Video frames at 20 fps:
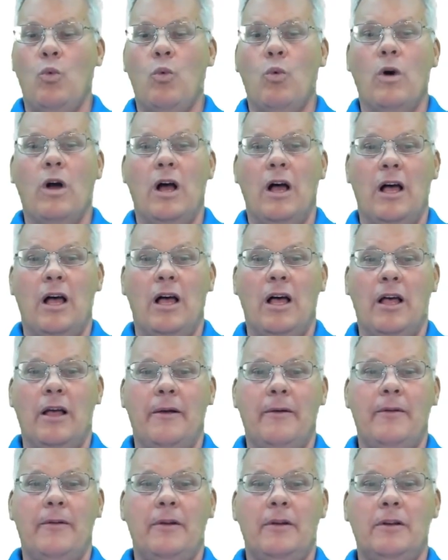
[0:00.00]

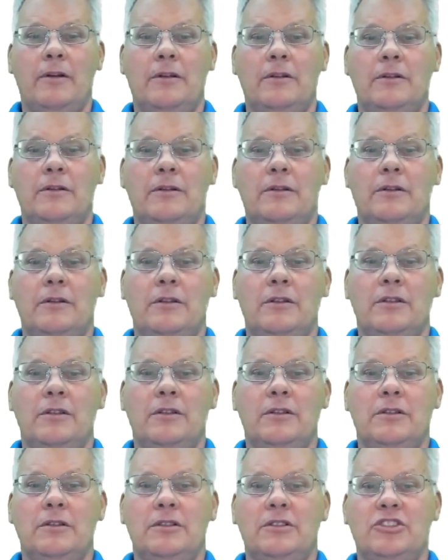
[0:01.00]
so
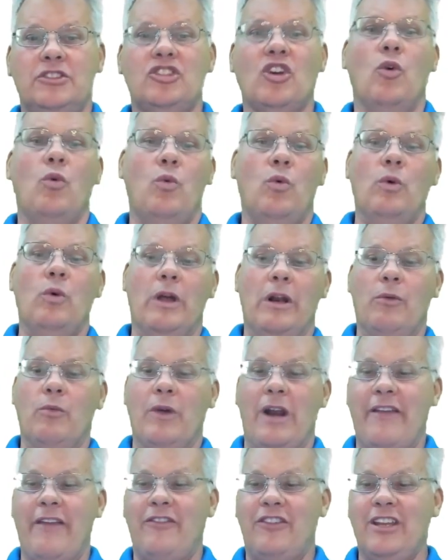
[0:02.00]
what
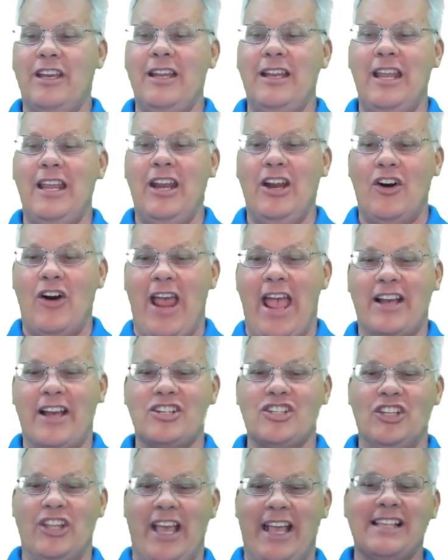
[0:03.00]
I've done here
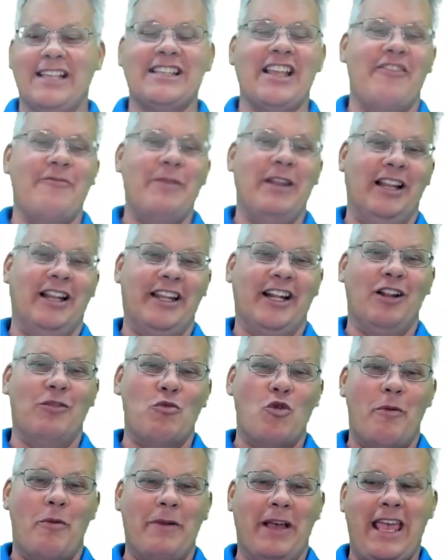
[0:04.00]
actually, I guess I've been a little
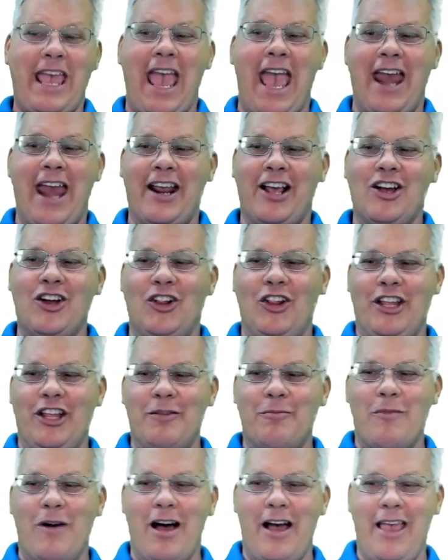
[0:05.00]
more mechanical
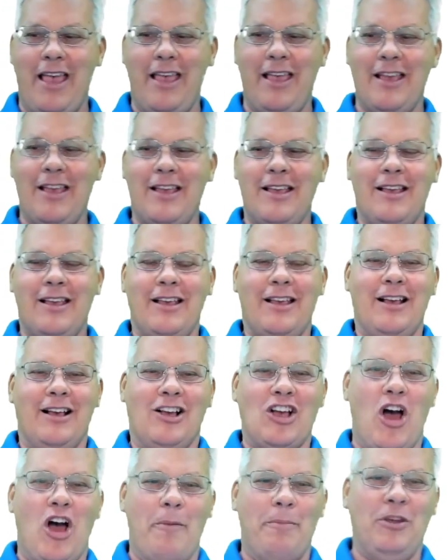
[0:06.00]
in my
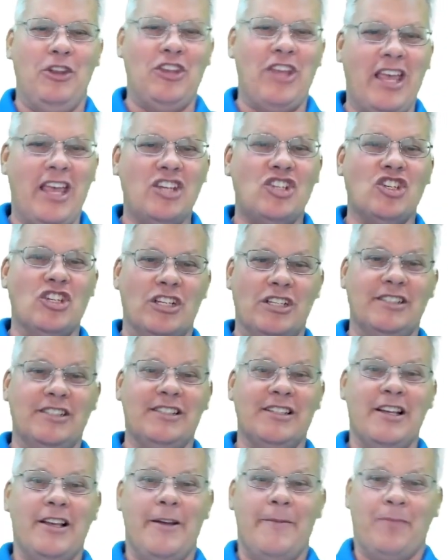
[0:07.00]
computations.
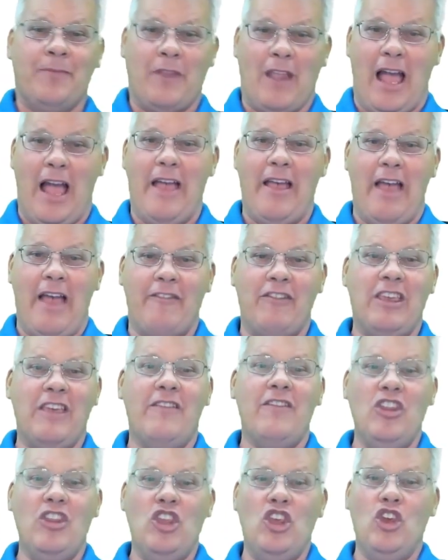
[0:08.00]
I've
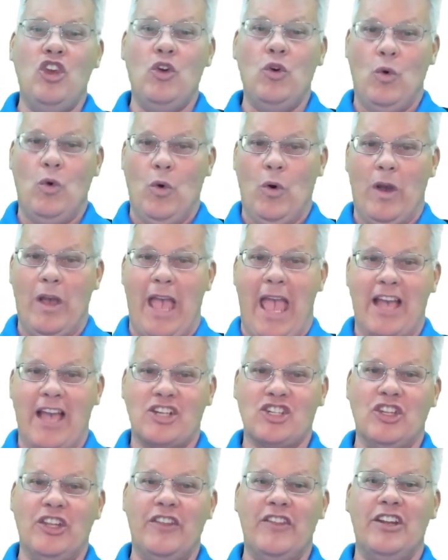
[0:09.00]
given you
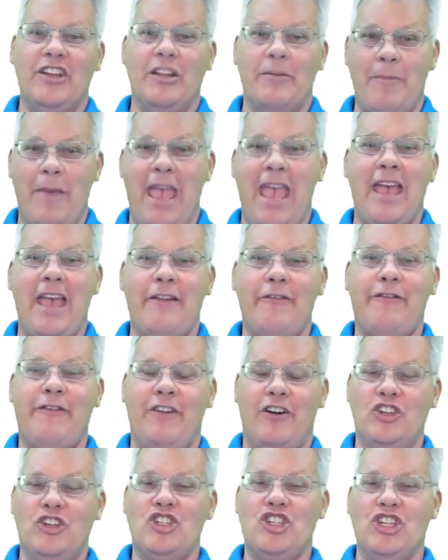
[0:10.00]
actually the demand
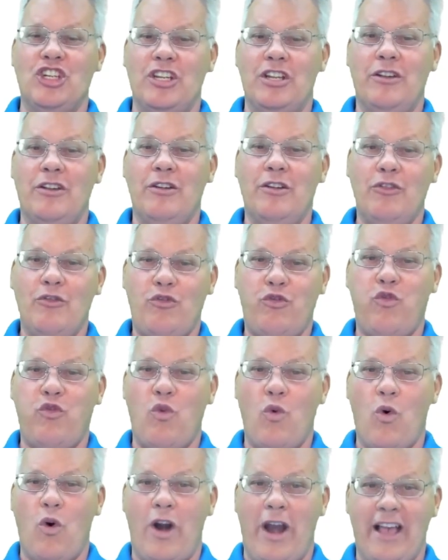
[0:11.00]
function
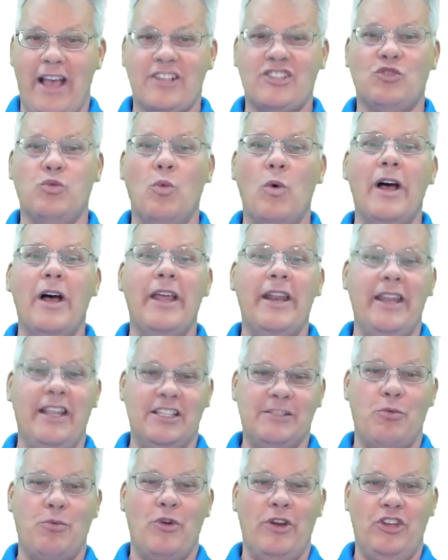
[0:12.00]
for x1.
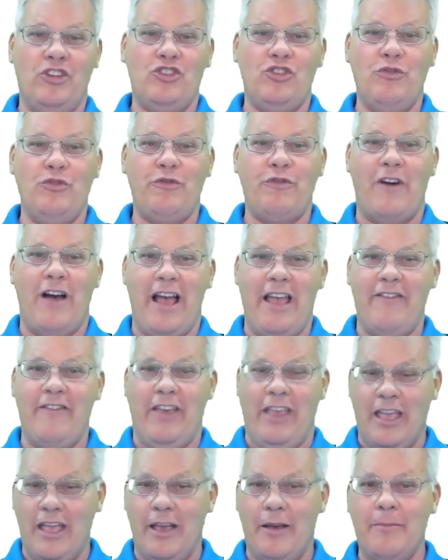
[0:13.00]
It's 0.25
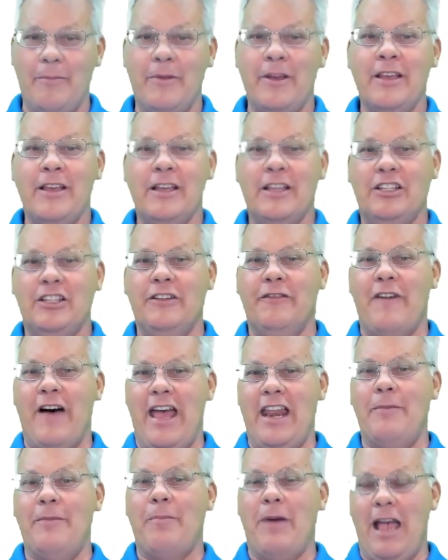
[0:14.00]
m
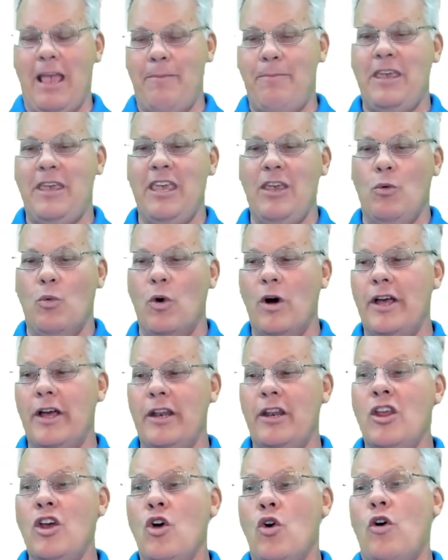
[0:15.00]
divided by
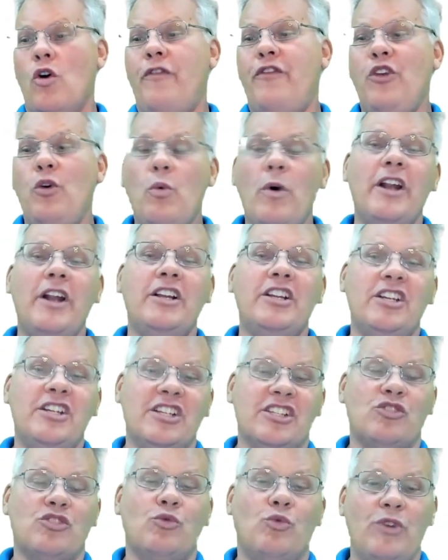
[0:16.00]
p1. Or if you wanted to
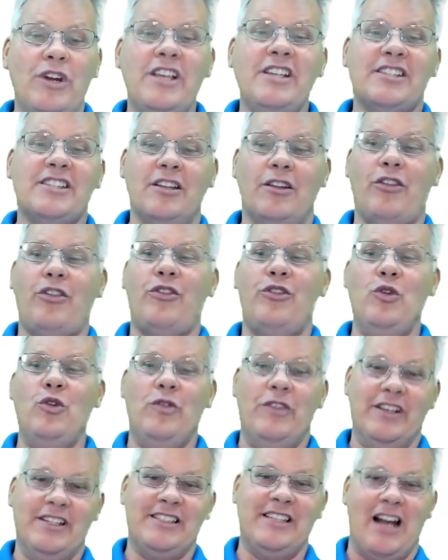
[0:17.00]
just reason through
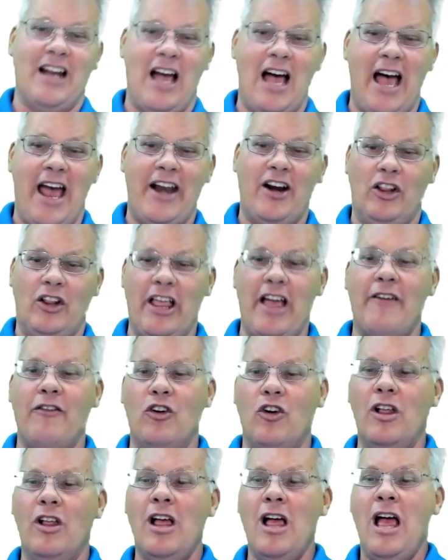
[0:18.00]
this at a higher
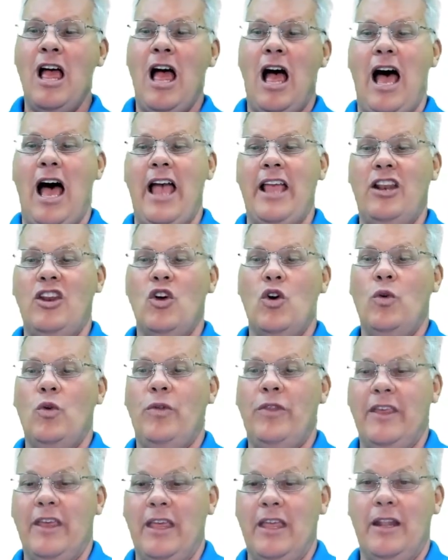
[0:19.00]
level, I know
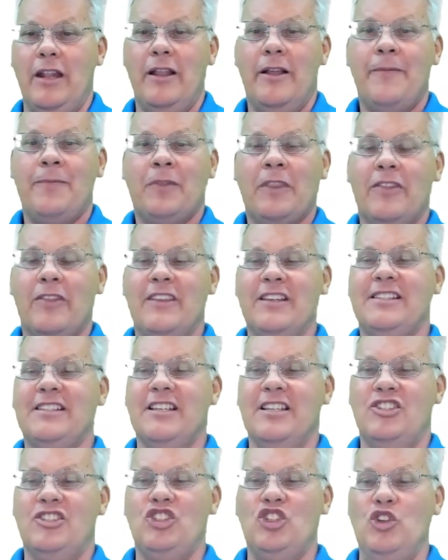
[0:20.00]
that this
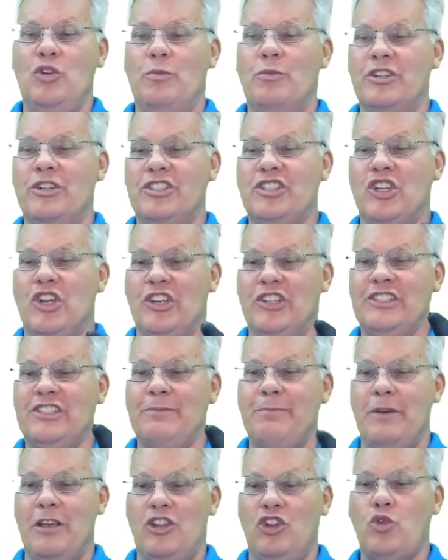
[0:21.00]
consumer is going to
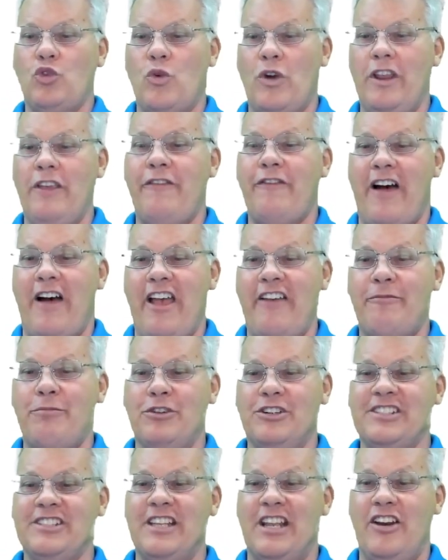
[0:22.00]
spend
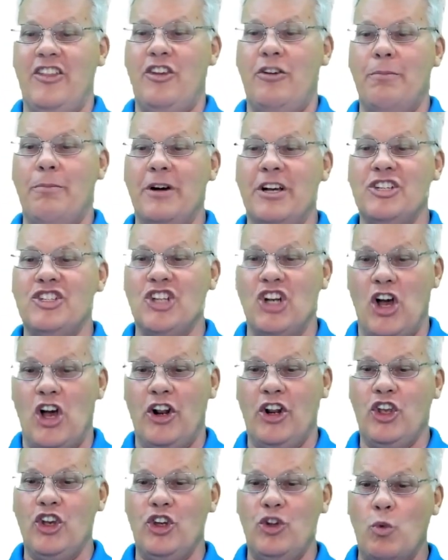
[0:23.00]
25% of their budget
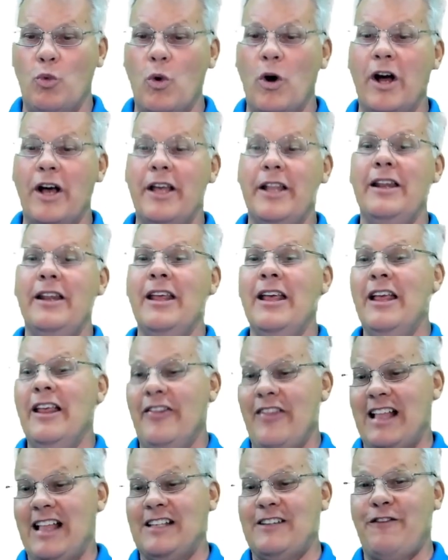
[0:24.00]
on good 1.
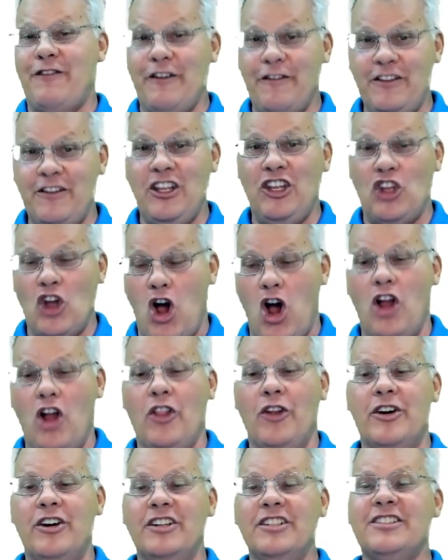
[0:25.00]
That's
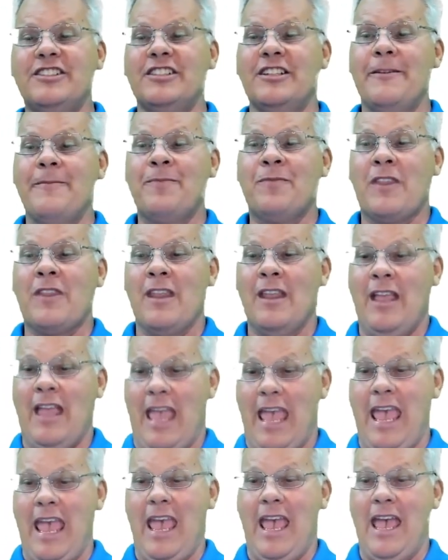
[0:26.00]
$50.
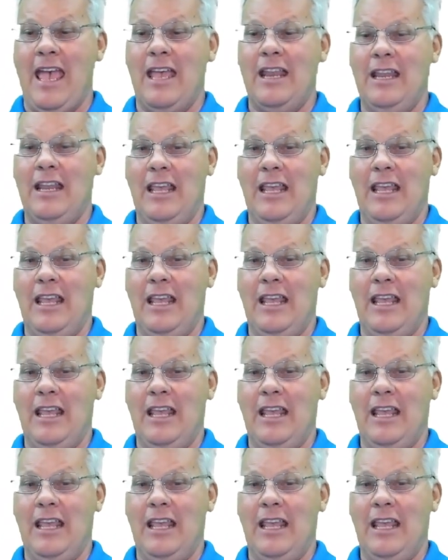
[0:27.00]
And